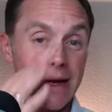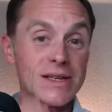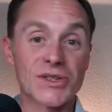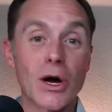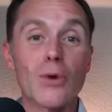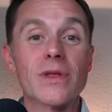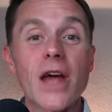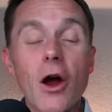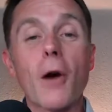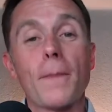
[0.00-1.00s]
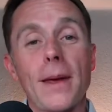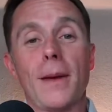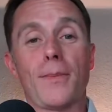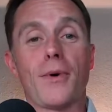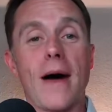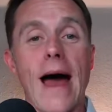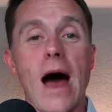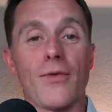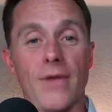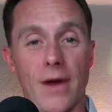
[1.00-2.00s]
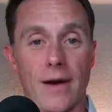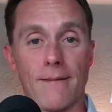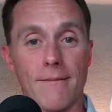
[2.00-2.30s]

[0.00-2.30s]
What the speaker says: So there are people out there,